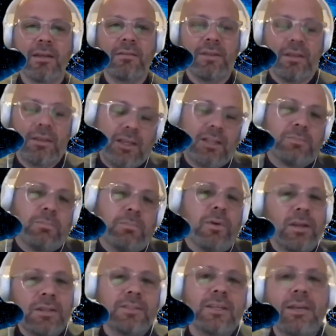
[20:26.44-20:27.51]
That's
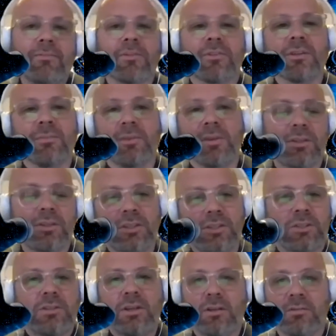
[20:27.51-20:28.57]
pretty deep for someone that's
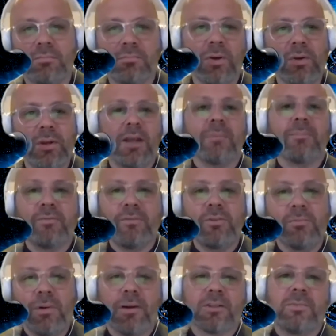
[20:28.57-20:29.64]
just, ponying up a few
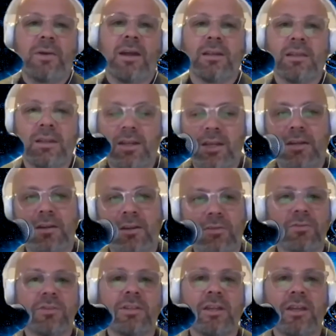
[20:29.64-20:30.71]
bucks back in the day to
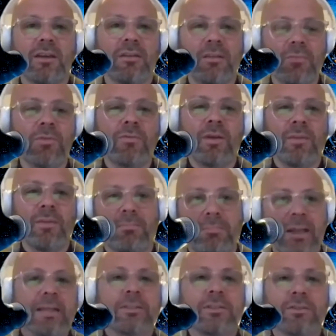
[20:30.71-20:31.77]
go see a movie about
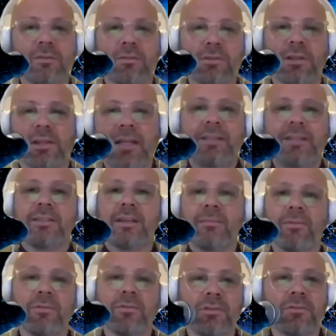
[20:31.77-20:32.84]
blasters and
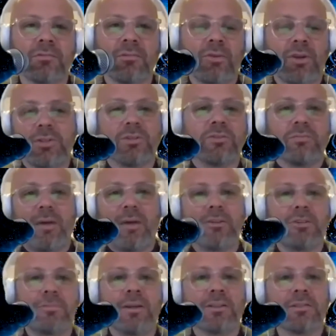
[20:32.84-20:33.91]
lightsabers and creatures from outer
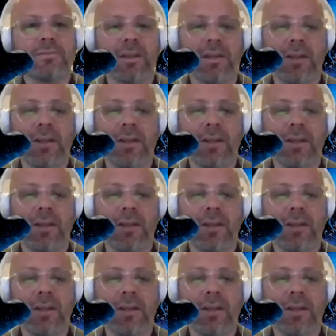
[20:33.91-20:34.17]
space flying